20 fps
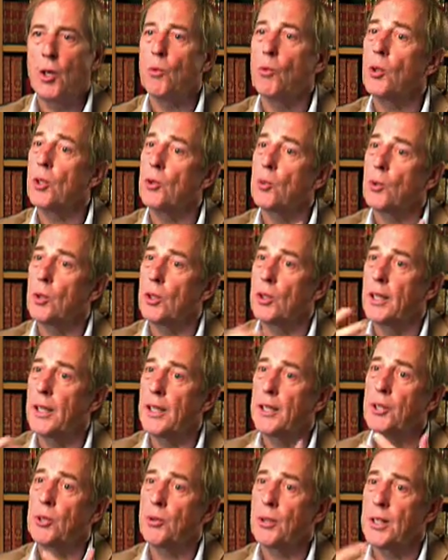were
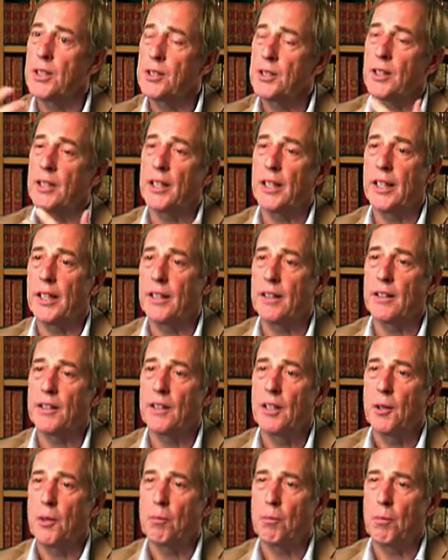interested in
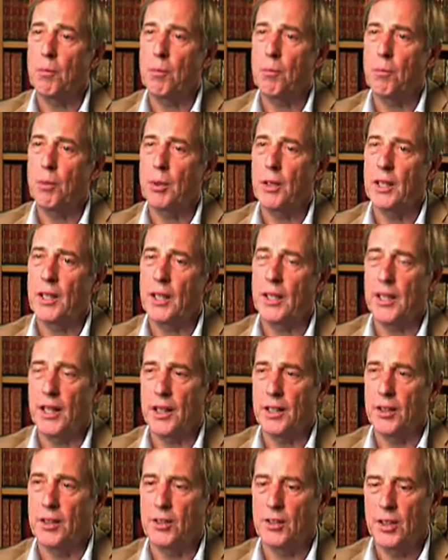putting
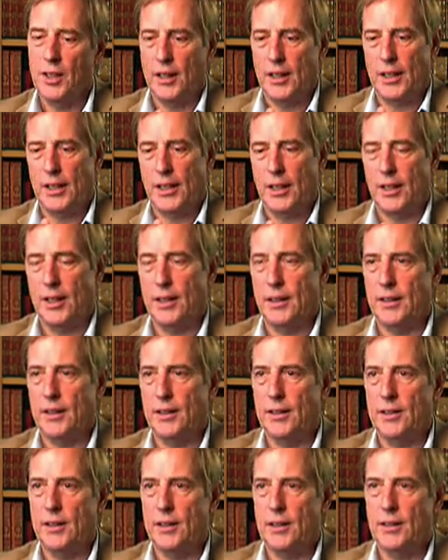together
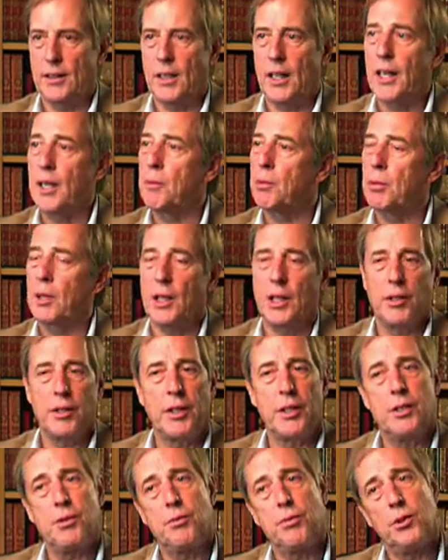
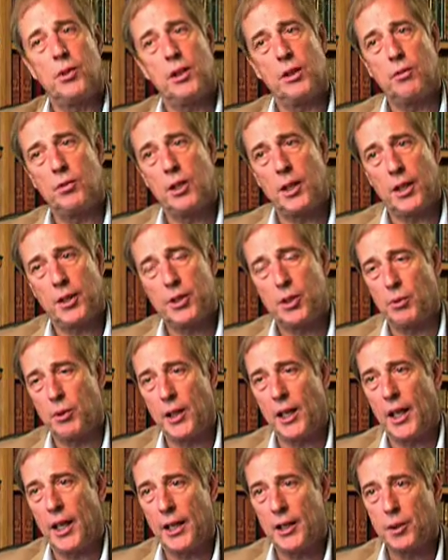libraries full of luxury
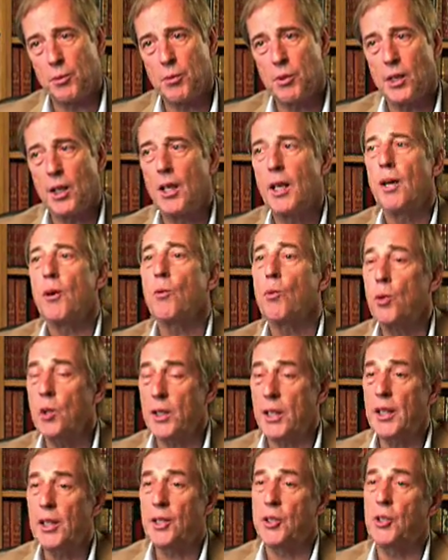items
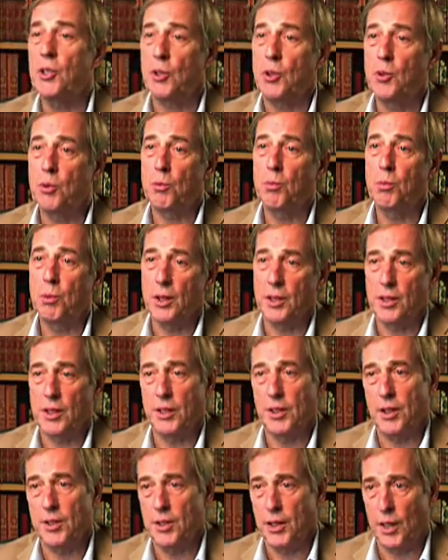would issue books
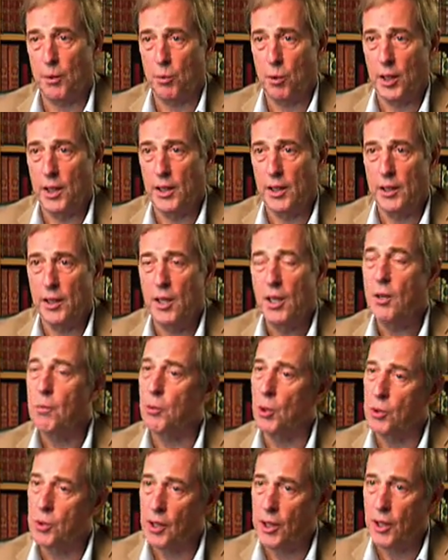in the same way,
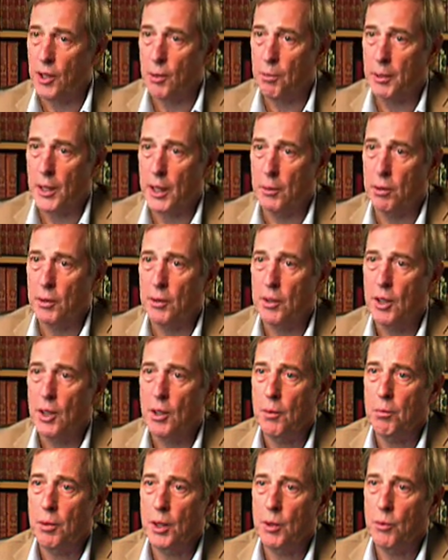mostly on paper,
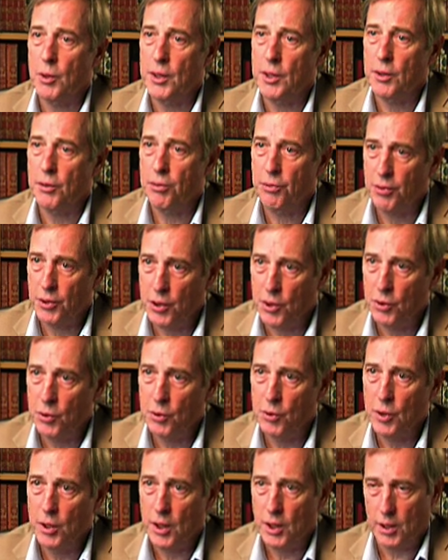but with a
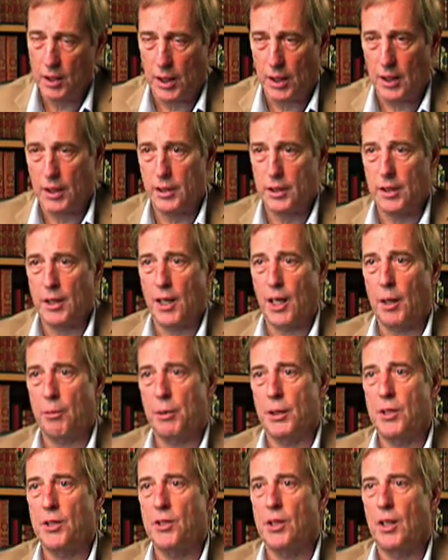few
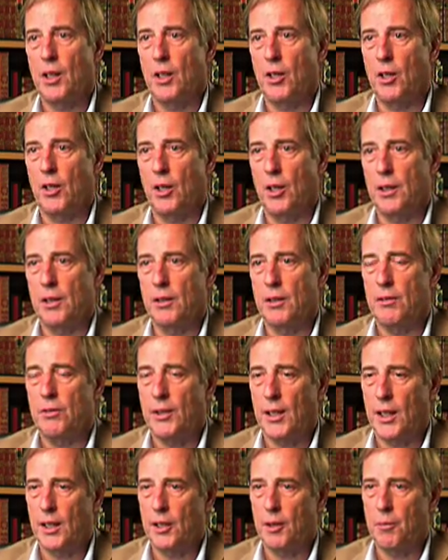copies on
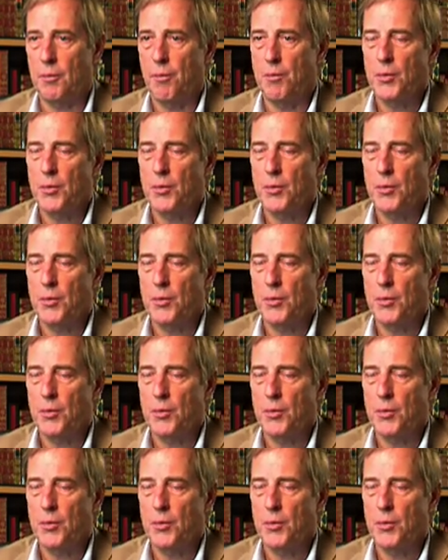vellum.